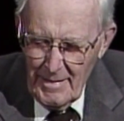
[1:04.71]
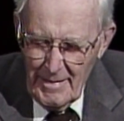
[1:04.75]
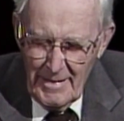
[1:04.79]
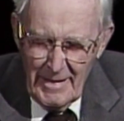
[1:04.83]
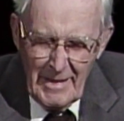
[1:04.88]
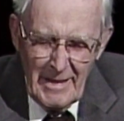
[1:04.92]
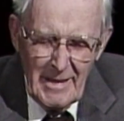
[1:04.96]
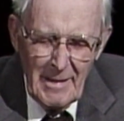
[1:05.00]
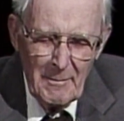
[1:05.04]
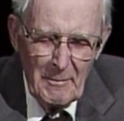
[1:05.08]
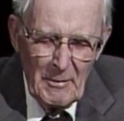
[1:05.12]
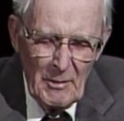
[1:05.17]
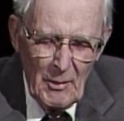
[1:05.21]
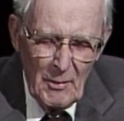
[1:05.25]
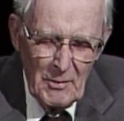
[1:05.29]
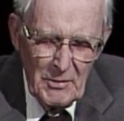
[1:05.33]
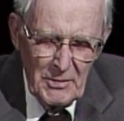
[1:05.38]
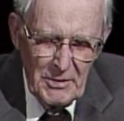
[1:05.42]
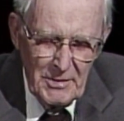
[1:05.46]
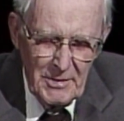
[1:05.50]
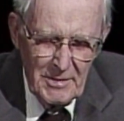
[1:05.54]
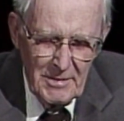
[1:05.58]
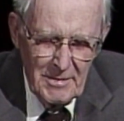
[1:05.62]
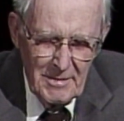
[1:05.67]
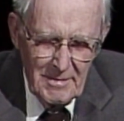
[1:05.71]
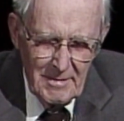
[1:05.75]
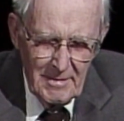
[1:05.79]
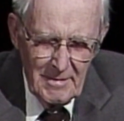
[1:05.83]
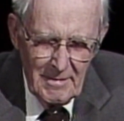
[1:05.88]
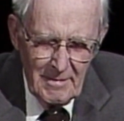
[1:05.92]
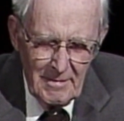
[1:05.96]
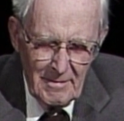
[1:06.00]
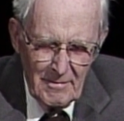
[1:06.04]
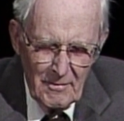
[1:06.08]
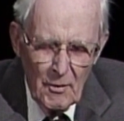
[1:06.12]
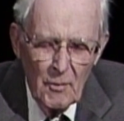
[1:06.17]
Hiemenos
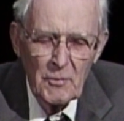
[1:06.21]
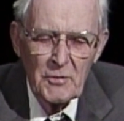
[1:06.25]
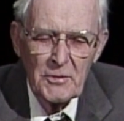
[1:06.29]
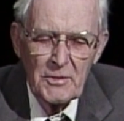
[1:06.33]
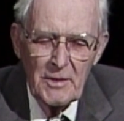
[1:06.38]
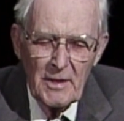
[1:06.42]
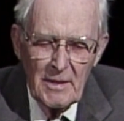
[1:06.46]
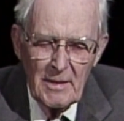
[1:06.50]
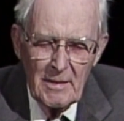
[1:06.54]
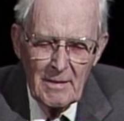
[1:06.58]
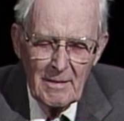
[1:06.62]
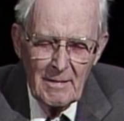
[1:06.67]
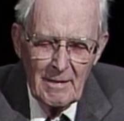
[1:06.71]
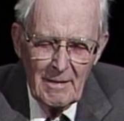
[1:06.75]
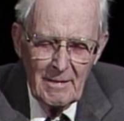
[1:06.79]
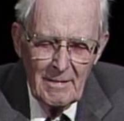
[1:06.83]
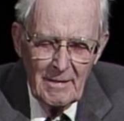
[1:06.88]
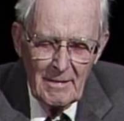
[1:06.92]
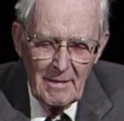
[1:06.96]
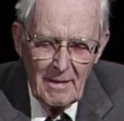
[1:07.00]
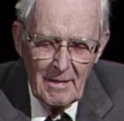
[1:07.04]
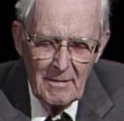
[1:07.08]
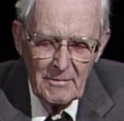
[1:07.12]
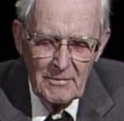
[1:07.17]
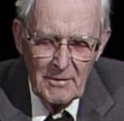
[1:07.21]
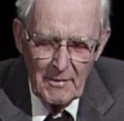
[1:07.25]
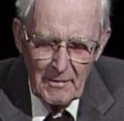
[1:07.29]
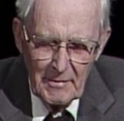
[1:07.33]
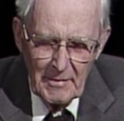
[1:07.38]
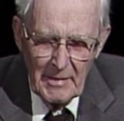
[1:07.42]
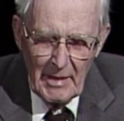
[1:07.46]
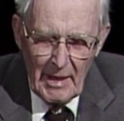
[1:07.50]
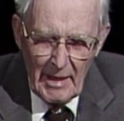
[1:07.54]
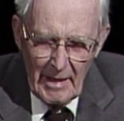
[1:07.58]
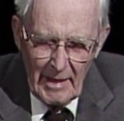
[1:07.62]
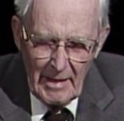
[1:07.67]
noston ton
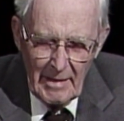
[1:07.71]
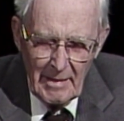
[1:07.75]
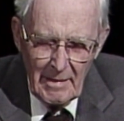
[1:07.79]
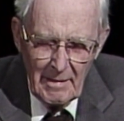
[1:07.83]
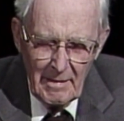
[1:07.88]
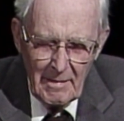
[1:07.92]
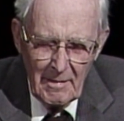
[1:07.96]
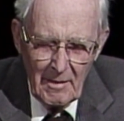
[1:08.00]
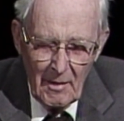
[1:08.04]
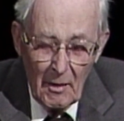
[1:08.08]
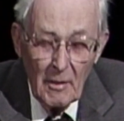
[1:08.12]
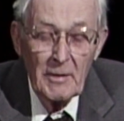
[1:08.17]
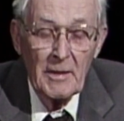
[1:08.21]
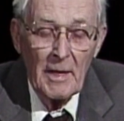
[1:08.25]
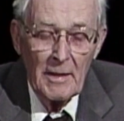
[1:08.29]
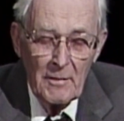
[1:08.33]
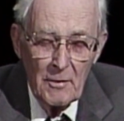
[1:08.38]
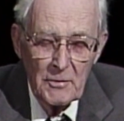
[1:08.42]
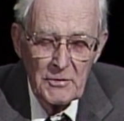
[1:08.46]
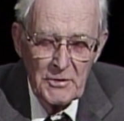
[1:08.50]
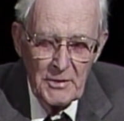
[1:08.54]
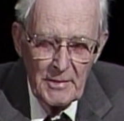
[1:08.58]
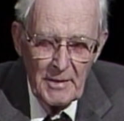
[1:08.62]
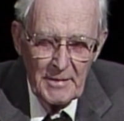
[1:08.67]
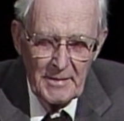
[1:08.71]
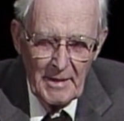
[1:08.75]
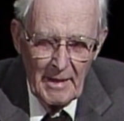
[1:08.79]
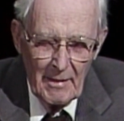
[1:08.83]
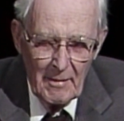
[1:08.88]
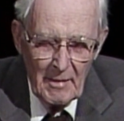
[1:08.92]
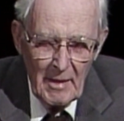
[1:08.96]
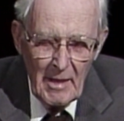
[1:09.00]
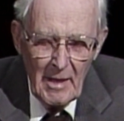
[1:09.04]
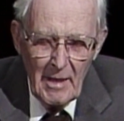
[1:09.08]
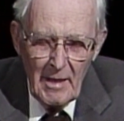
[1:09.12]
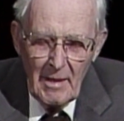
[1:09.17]
kai noston and tai.
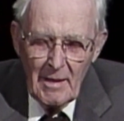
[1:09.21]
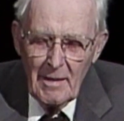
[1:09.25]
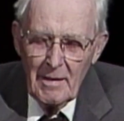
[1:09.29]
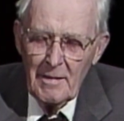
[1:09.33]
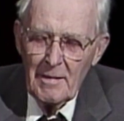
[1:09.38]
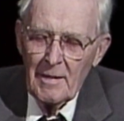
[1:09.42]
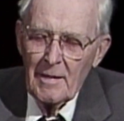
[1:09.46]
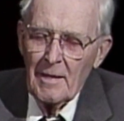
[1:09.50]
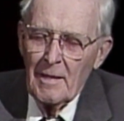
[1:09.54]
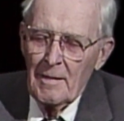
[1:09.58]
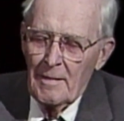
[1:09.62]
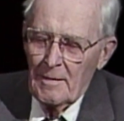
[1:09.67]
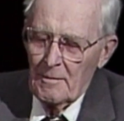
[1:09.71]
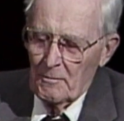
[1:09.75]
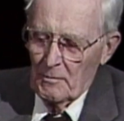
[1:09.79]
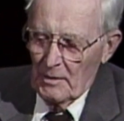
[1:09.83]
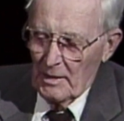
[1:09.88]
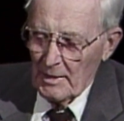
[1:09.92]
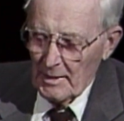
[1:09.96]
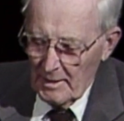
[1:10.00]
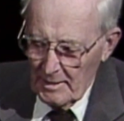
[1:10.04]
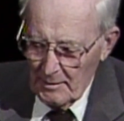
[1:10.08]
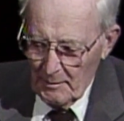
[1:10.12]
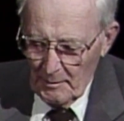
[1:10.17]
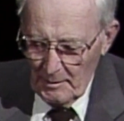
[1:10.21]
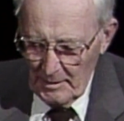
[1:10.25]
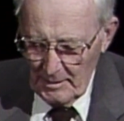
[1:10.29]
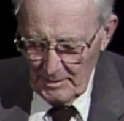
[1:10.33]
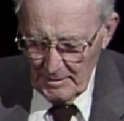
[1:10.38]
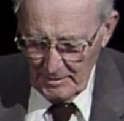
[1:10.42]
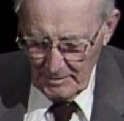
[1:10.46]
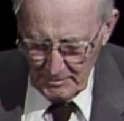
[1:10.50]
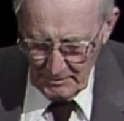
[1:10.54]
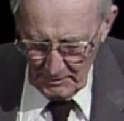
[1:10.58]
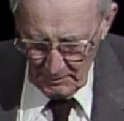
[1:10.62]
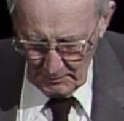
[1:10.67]
Well, anyway,
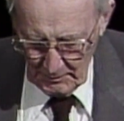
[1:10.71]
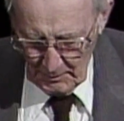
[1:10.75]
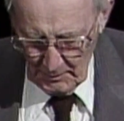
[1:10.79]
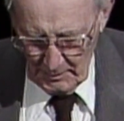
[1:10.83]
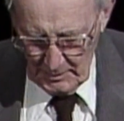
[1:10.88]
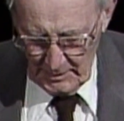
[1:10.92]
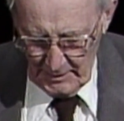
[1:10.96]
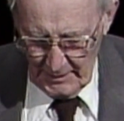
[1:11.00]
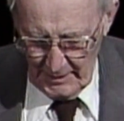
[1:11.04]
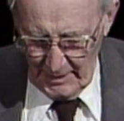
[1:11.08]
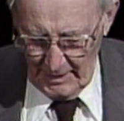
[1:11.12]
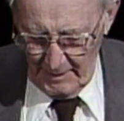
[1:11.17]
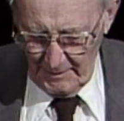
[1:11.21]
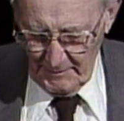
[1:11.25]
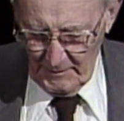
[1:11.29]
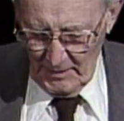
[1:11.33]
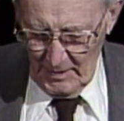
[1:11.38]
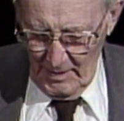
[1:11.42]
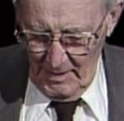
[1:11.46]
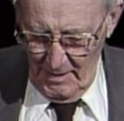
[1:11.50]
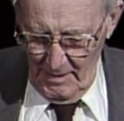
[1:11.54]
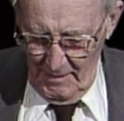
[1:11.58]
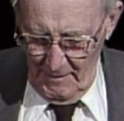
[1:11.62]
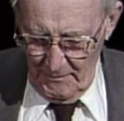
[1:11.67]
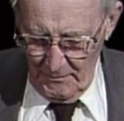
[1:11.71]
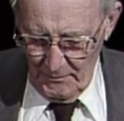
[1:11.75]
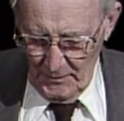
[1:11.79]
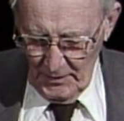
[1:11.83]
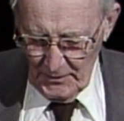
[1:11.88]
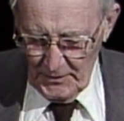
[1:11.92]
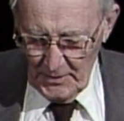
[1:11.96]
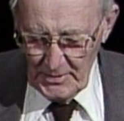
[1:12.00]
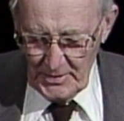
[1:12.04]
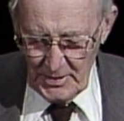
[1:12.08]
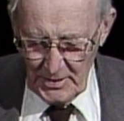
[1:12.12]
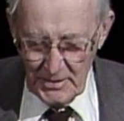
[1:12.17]
we won't go into that.
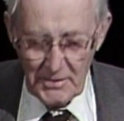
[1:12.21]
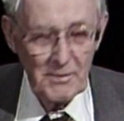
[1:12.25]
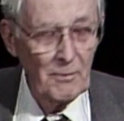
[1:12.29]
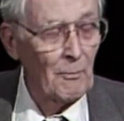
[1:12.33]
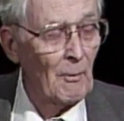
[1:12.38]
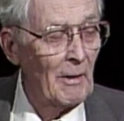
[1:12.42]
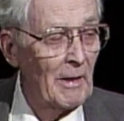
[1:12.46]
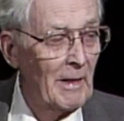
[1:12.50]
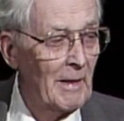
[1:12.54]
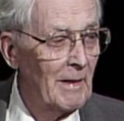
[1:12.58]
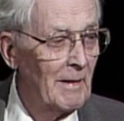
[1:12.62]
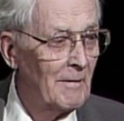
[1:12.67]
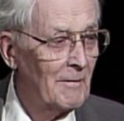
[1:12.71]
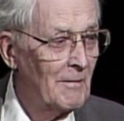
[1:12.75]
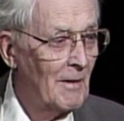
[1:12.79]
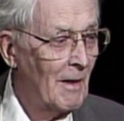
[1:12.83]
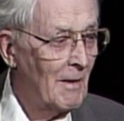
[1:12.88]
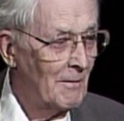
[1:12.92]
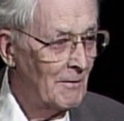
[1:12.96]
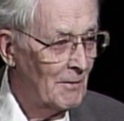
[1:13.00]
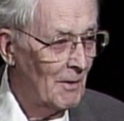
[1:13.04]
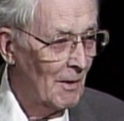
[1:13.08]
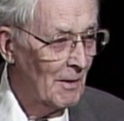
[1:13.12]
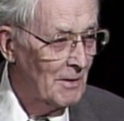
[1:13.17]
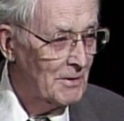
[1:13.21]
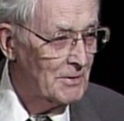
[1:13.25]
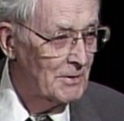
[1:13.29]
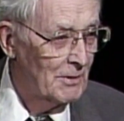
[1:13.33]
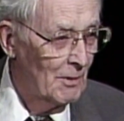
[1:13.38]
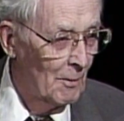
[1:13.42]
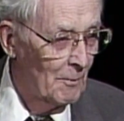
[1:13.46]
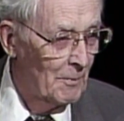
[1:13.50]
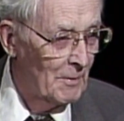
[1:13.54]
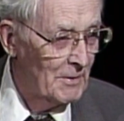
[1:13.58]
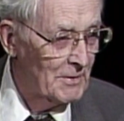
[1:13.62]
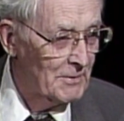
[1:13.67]
But this is the way the Odyssey
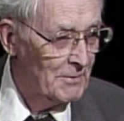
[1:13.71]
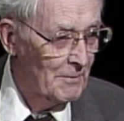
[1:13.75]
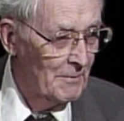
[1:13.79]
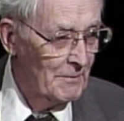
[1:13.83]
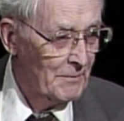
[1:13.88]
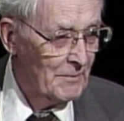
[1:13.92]
opens.